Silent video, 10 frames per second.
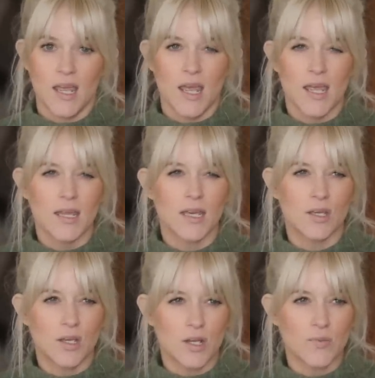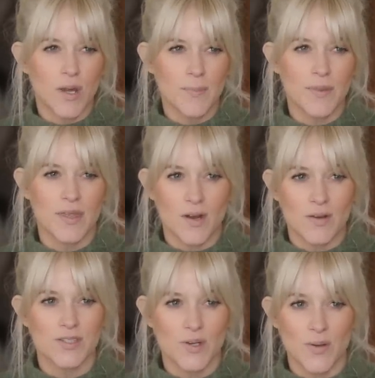Yeah. In like a good way, but then
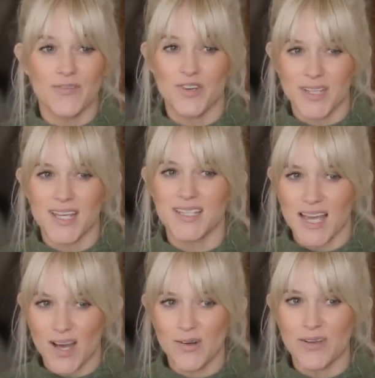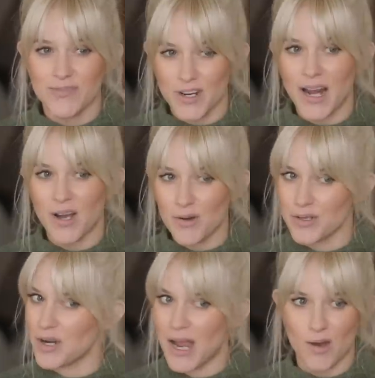also if you're kicked out, if you're out,
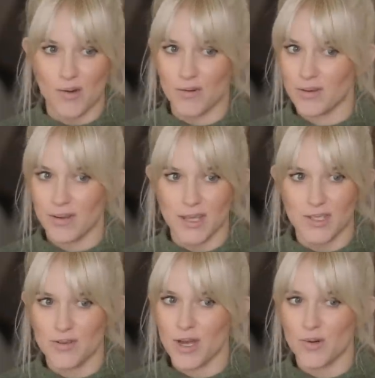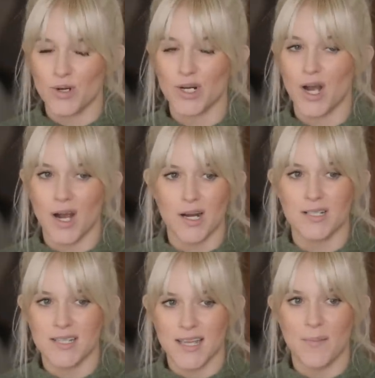you're out. Like yeah. you got to work
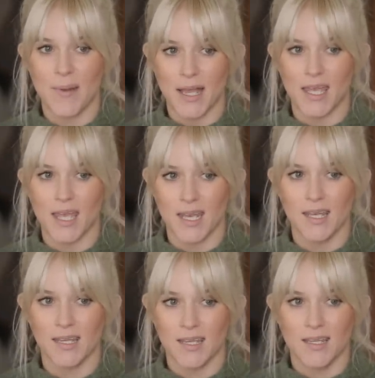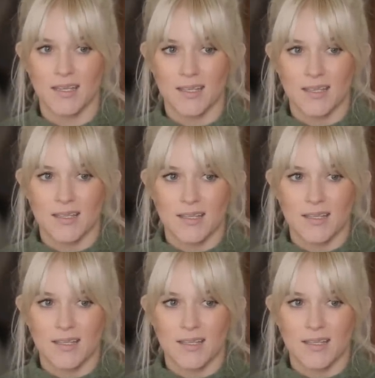hard to get back in. Sure.